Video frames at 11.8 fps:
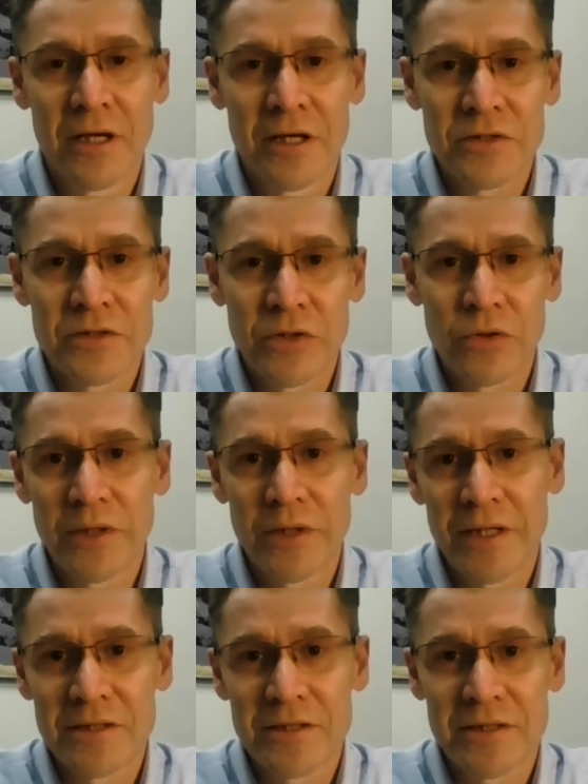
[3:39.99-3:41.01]
So
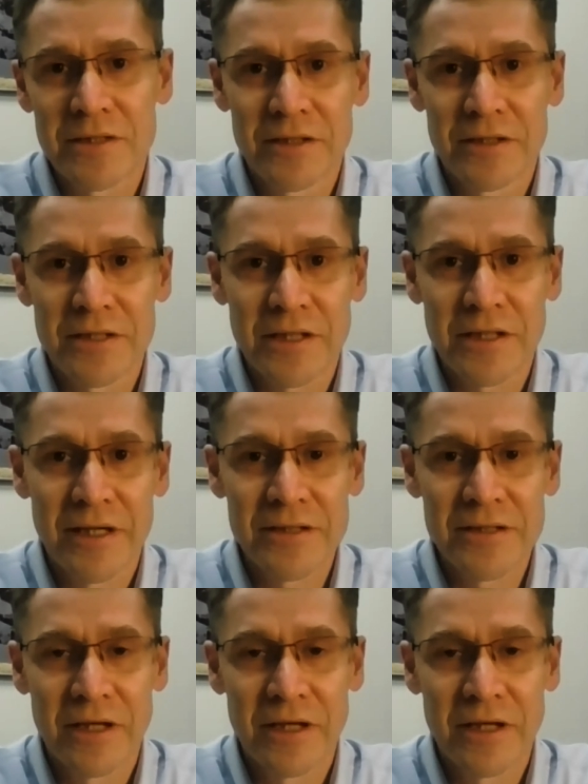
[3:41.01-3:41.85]
let's discuss